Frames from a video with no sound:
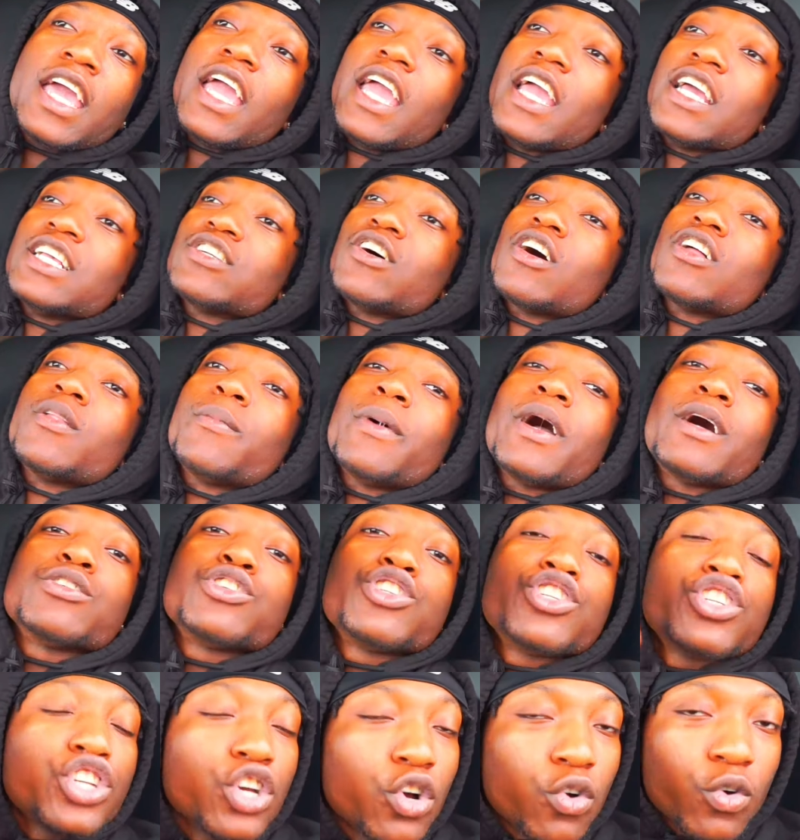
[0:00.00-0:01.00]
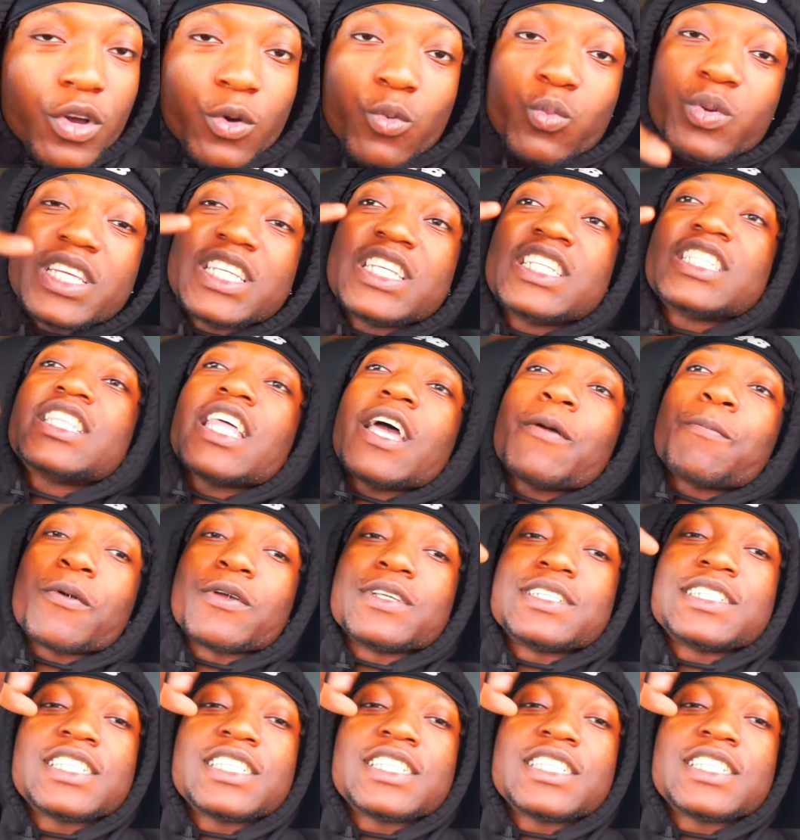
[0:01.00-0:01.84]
It's all about showing. We stepping,